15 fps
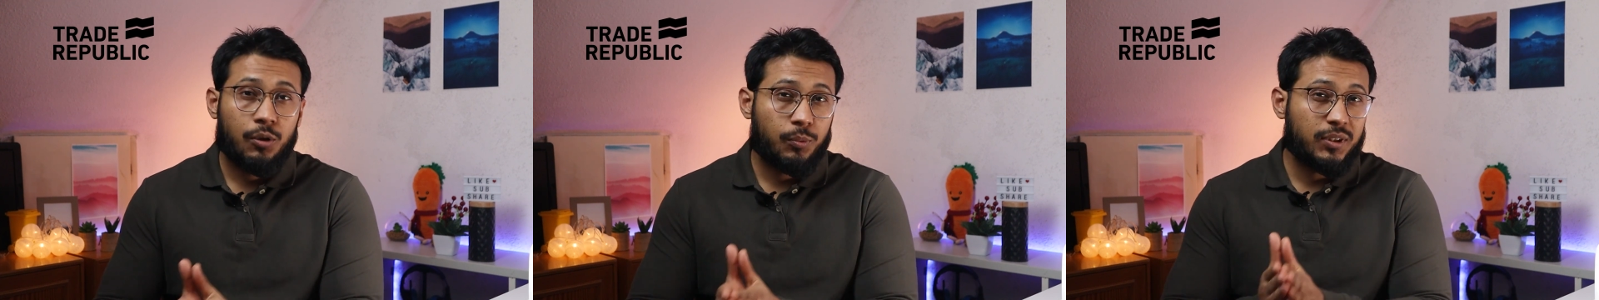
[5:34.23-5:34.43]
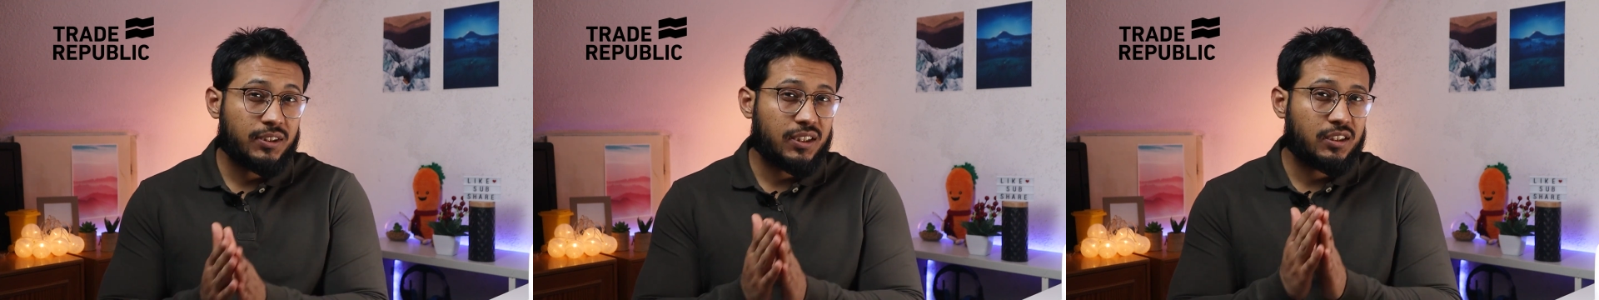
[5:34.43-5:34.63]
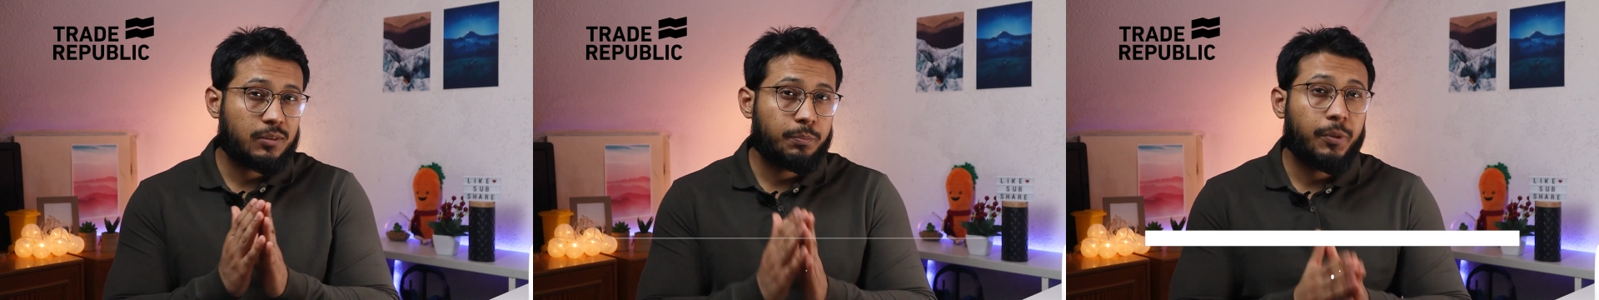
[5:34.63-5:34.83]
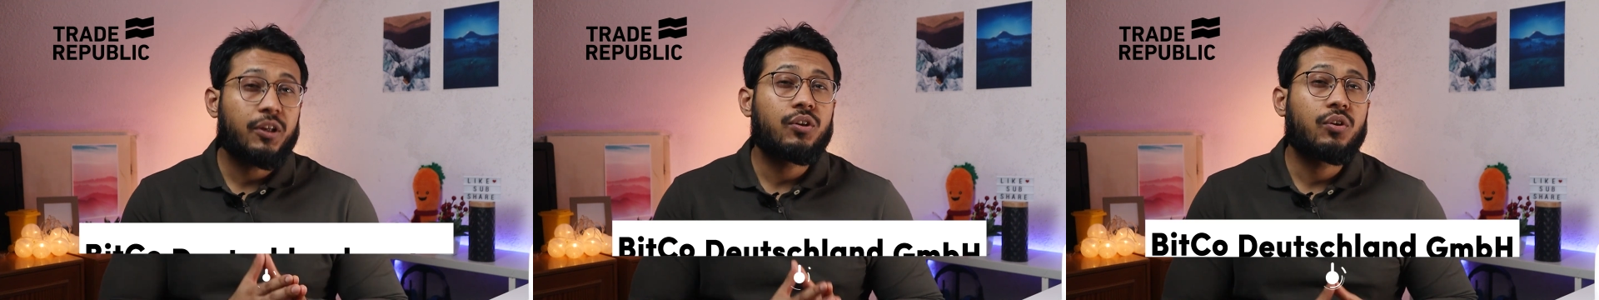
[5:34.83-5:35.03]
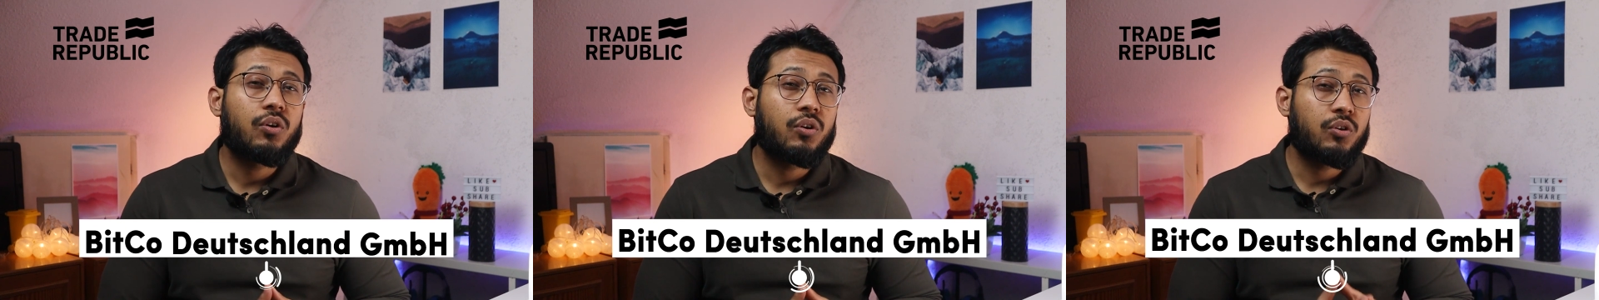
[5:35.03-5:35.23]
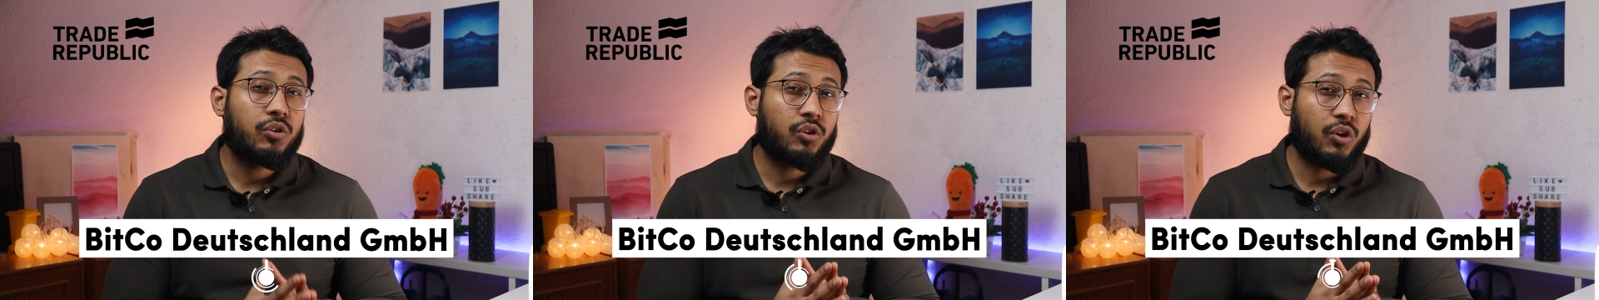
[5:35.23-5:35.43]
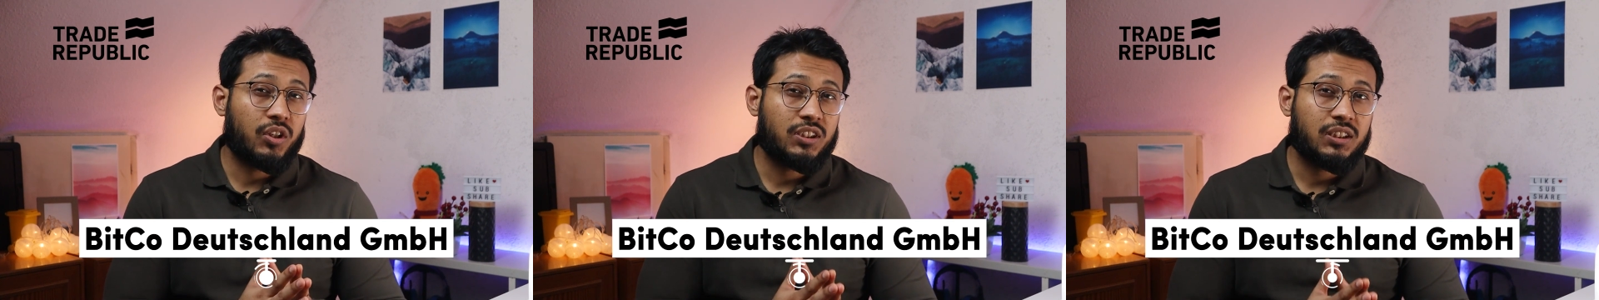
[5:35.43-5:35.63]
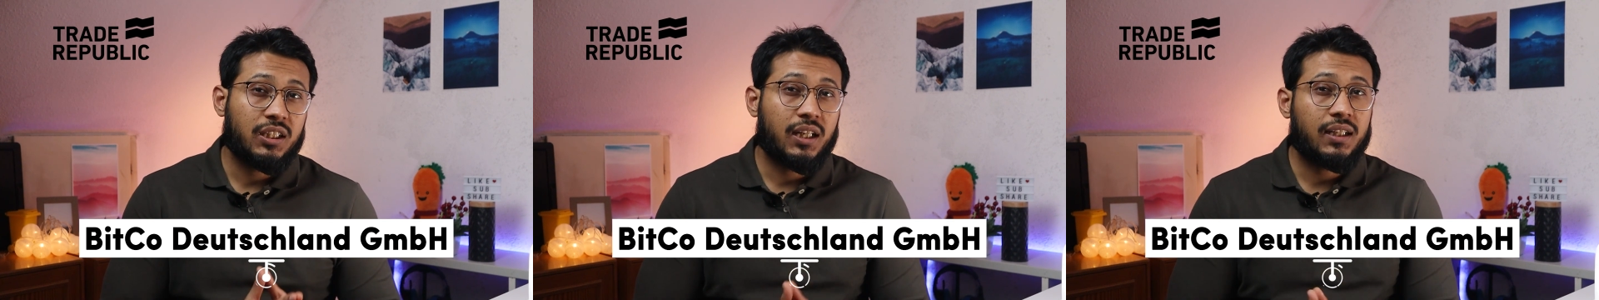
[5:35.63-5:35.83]
which is Bitcoin
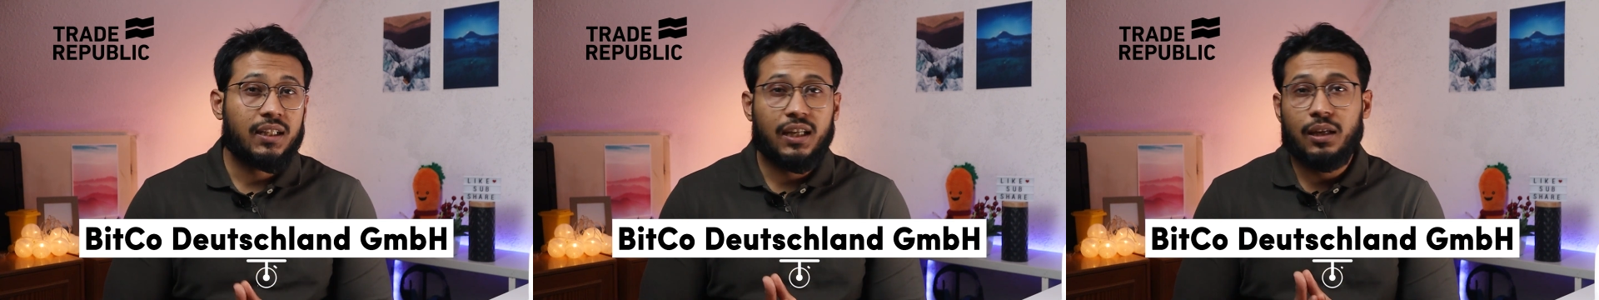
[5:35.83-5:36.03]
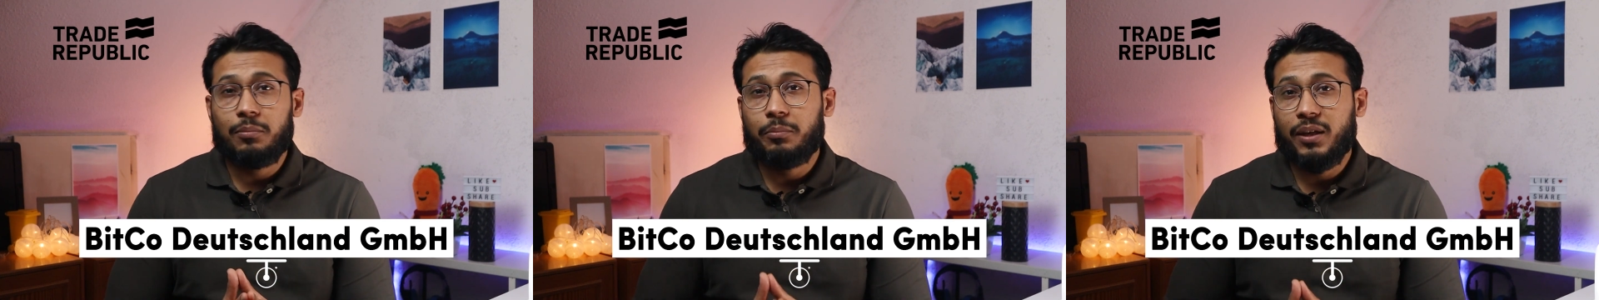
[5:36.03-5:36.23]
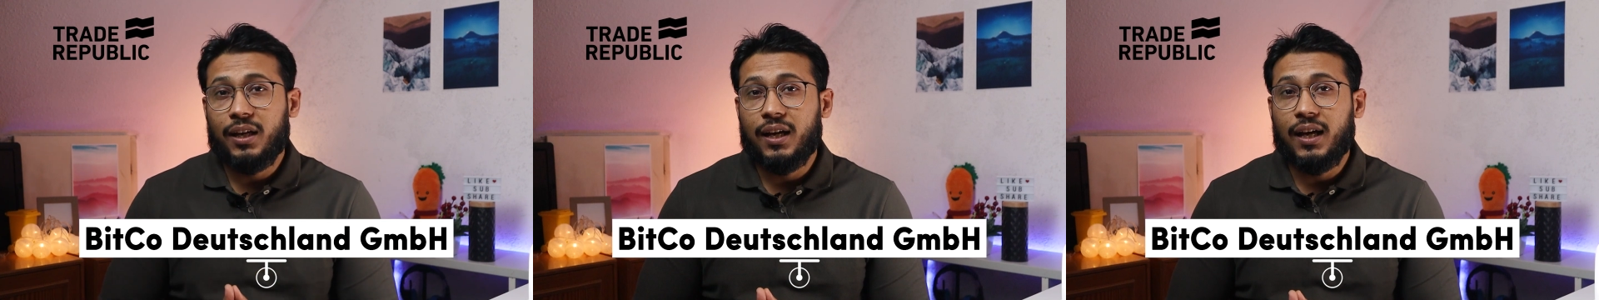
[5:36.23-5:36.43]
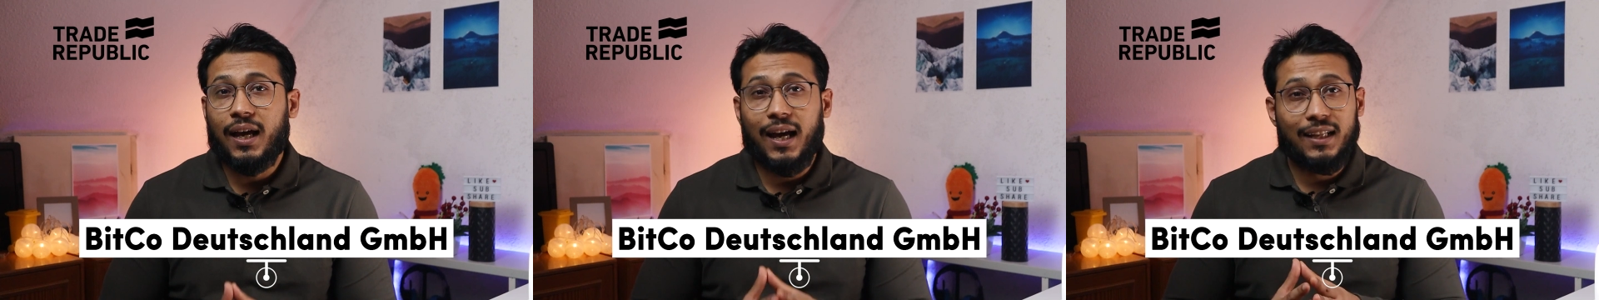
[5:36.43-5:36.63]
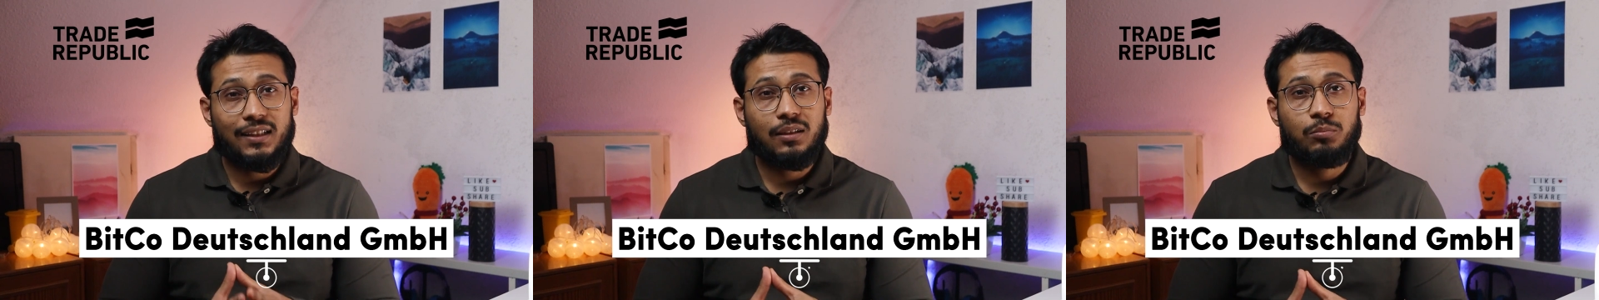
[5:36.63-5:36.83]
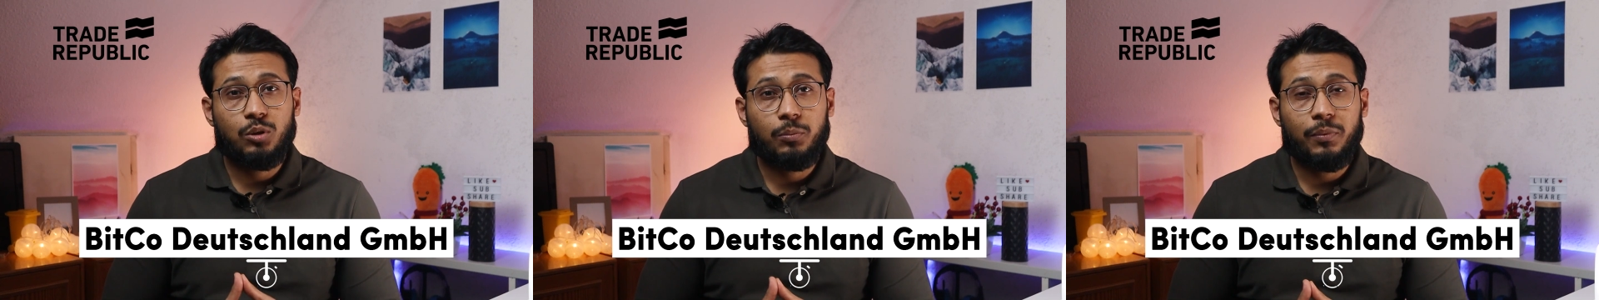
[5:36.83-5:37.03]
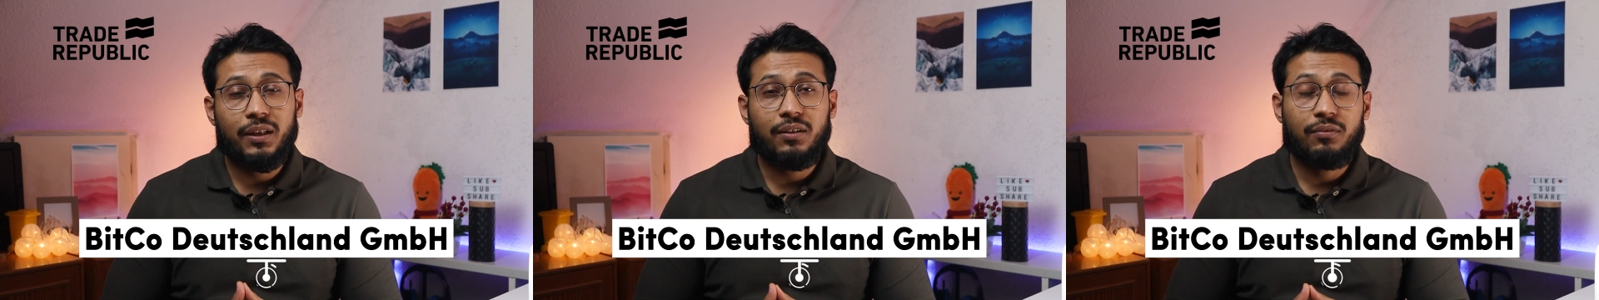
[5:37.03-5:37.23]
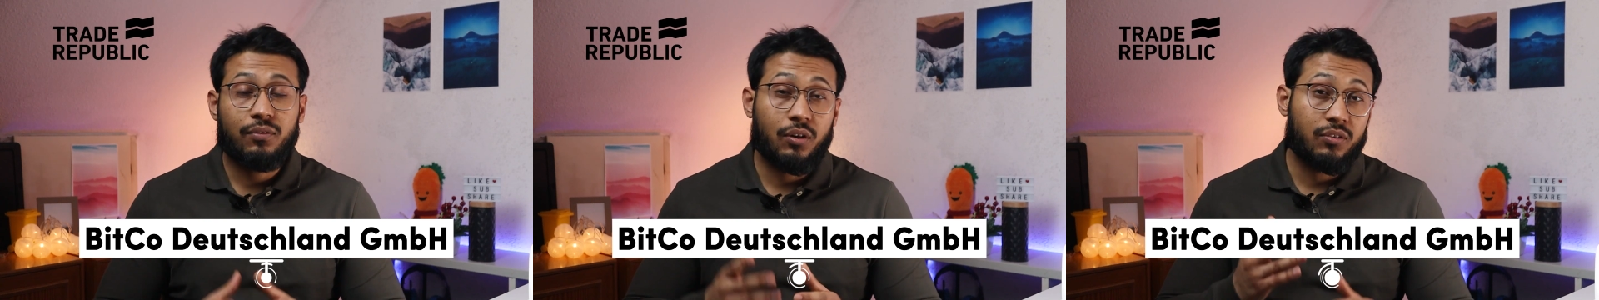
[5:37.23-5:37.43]
Deutschland GmbH at the
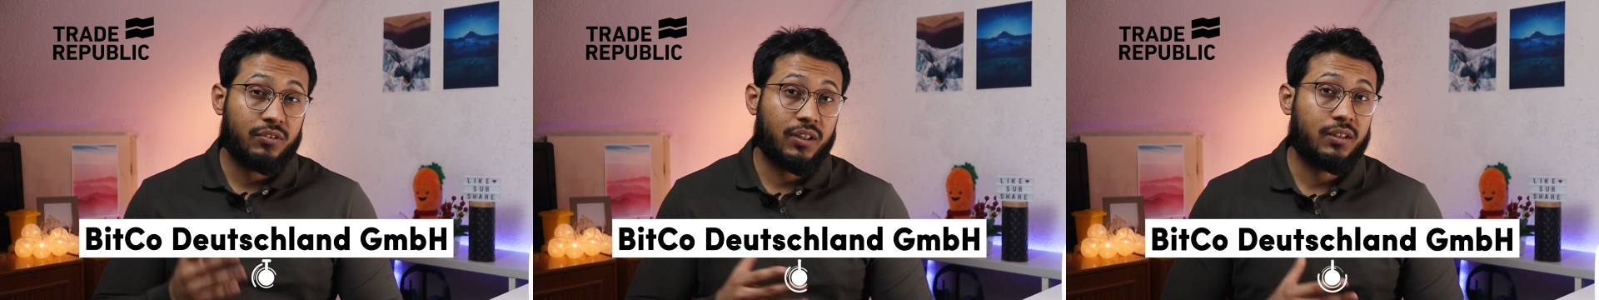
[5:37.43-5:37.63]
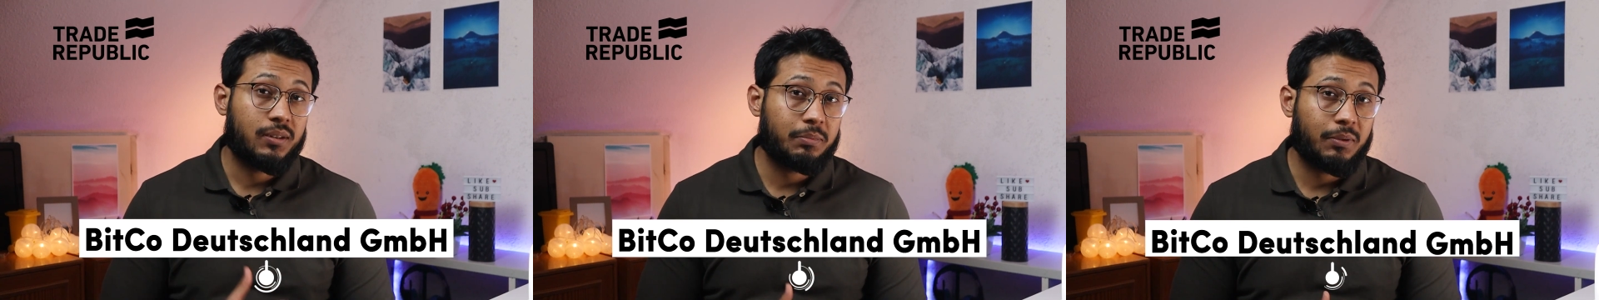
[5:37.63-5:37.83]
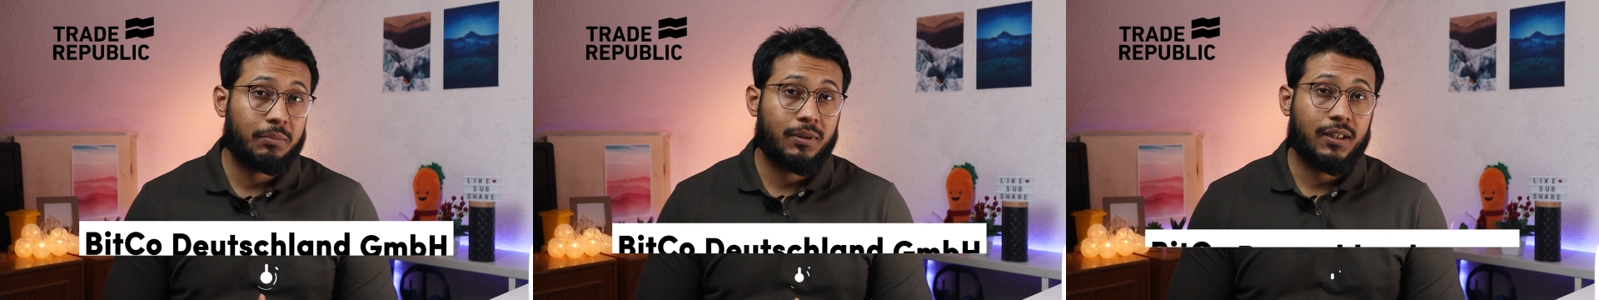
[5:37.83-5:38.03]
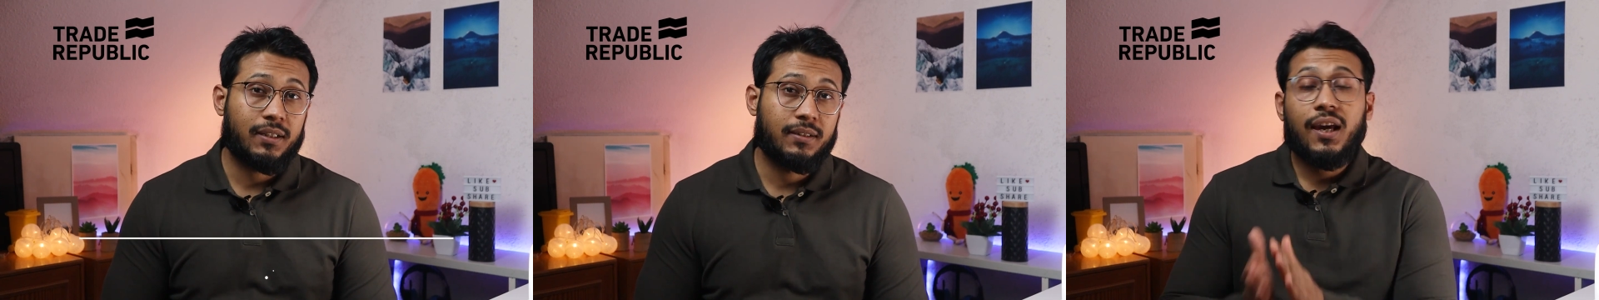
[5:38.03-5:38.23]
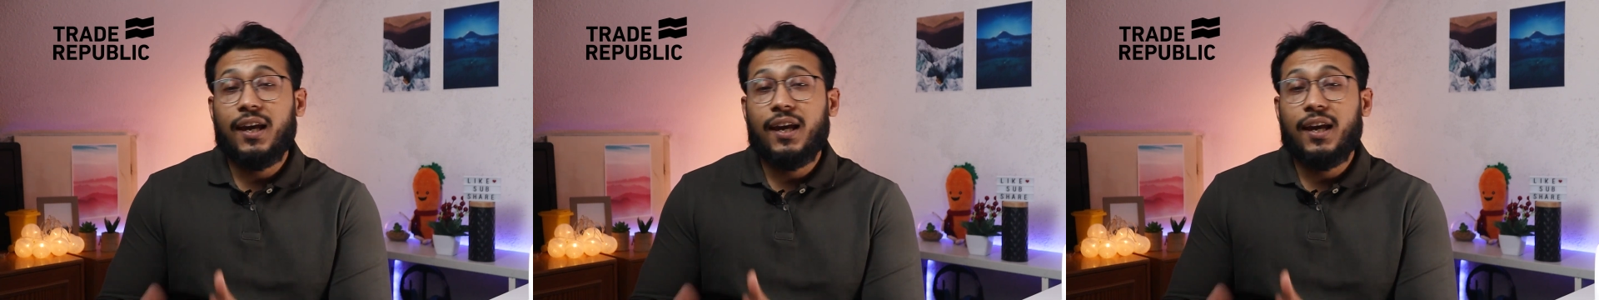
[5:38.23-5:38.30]
moment for Trade Republic.